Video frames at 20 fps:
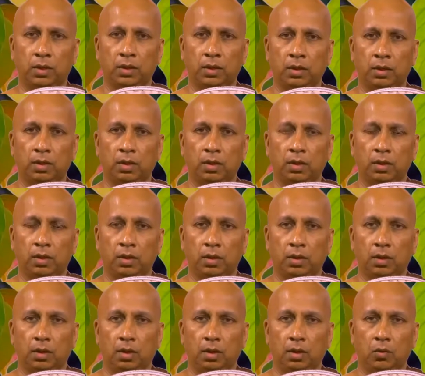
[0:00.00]
there
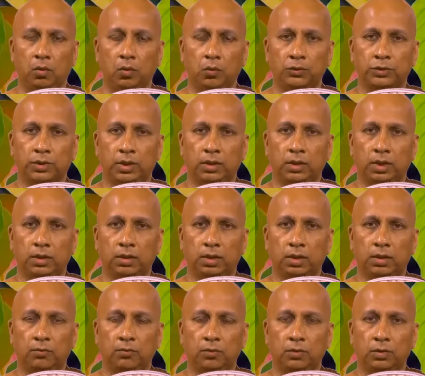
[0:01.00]
who say that
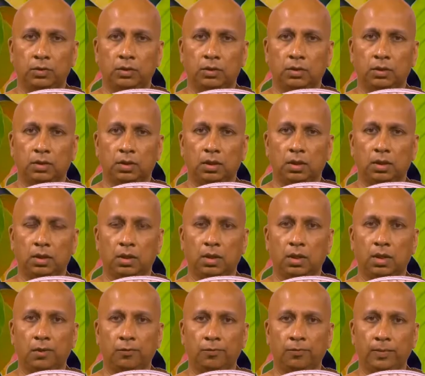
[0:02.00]
they would
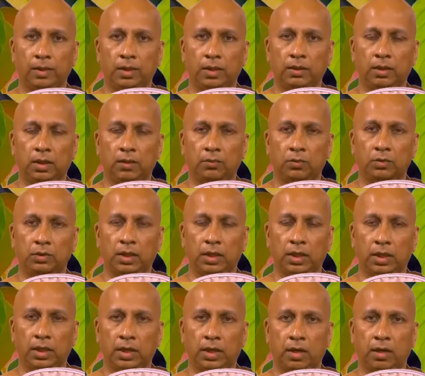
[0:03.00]
love me, they would
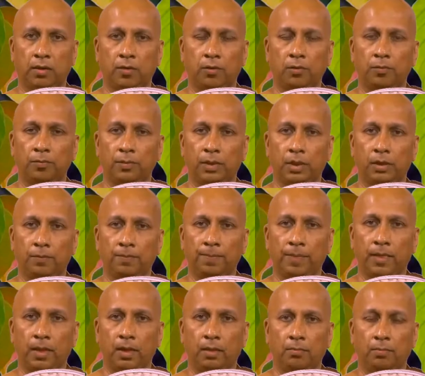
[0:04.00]
take care of me,
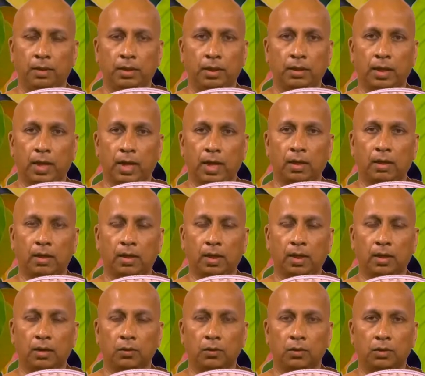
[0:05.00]
but I can
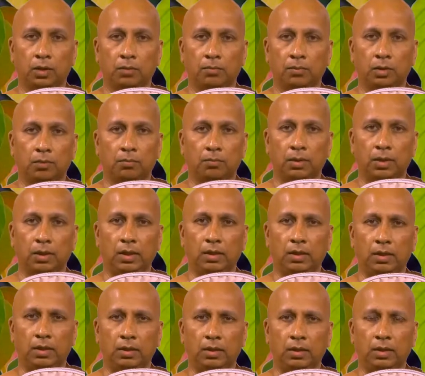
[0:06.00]
rely on them
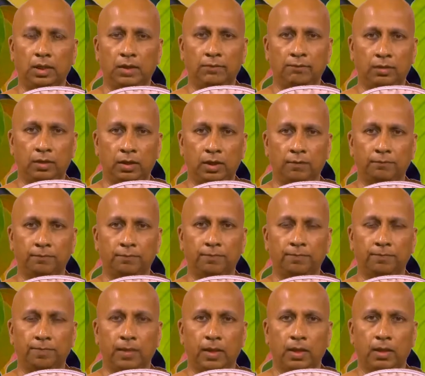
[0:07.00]
completely. Even if
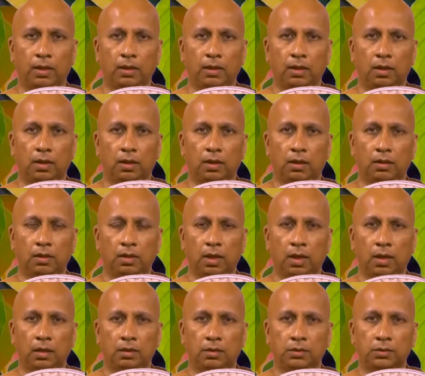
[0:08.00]

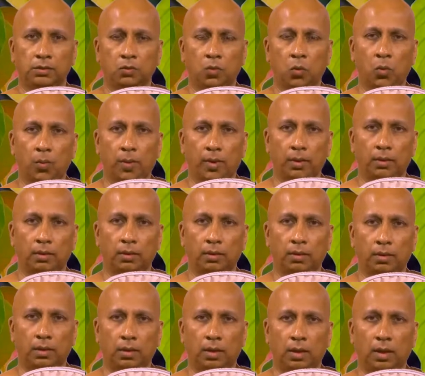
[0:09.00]
there is no one
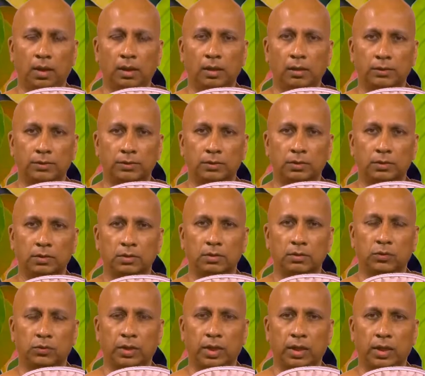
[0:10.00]
else
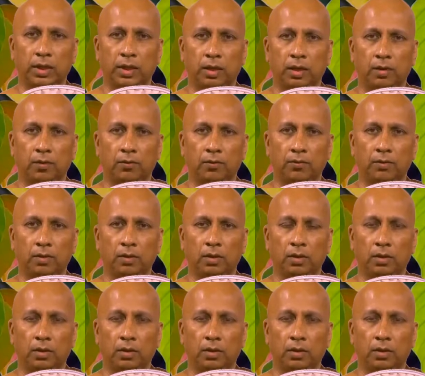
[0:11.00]
to take care of,